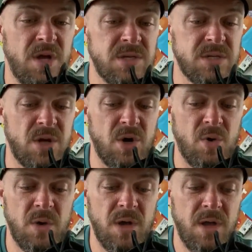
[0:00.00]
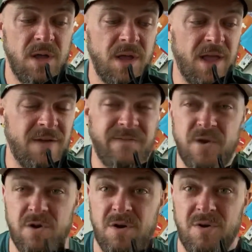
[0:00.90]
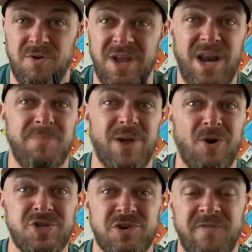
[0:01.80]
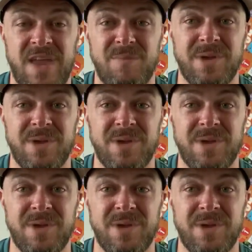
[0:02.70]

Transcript: So if you're not a big Ultra fan